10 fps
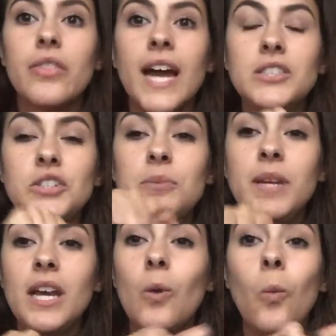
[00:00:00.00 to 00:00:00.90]
that took
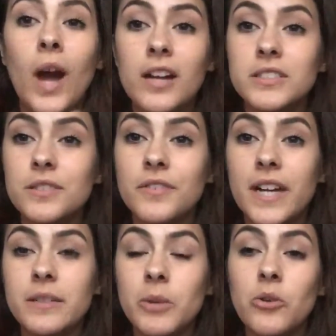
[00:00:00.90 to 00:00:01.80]
me a while to
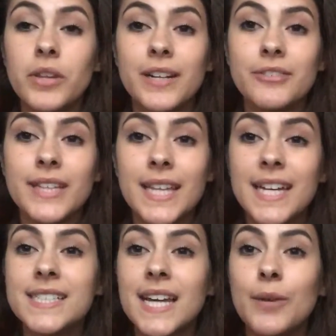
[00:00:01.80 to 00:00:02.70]
find a milk that I really
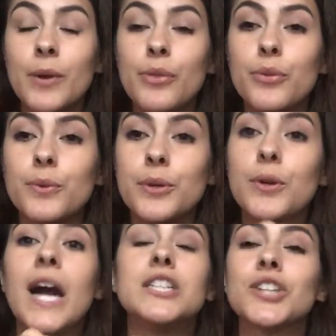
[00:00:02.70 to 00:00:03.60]
liked.
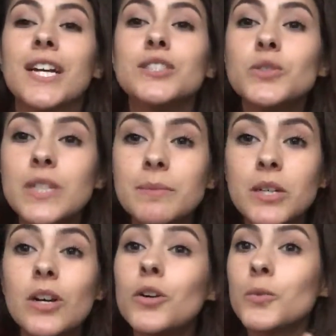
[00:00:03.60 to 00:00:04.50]
I tried soy
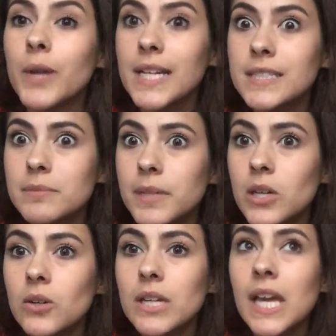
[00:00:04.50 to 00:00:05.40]
milk, rice
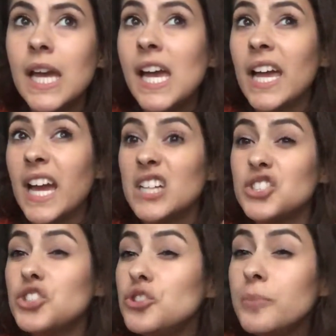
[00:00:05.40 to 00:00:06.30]
milk,
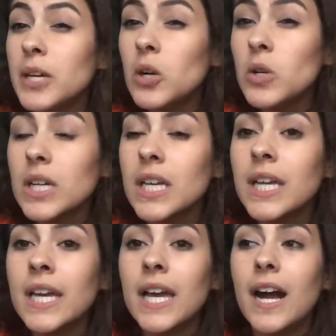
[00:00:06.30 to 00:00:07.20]
cashew milk,
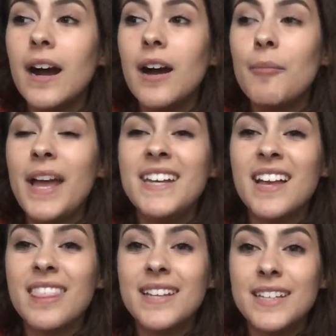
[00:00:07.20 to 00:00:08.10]
and
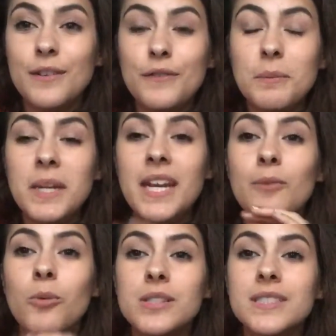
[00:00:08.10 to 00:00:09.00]
nothing did it for me.
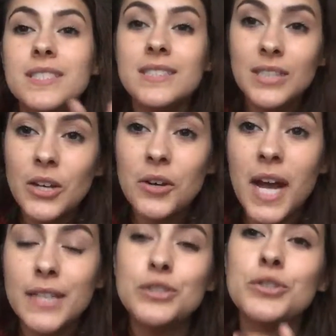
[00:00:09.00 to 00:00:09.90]
It wasn't until
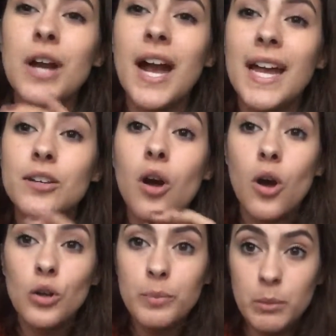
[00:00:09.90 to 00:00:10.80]
I tried
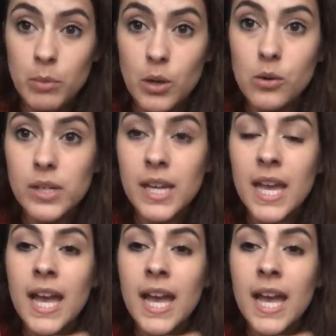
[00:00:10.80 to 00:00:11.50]
almond milk,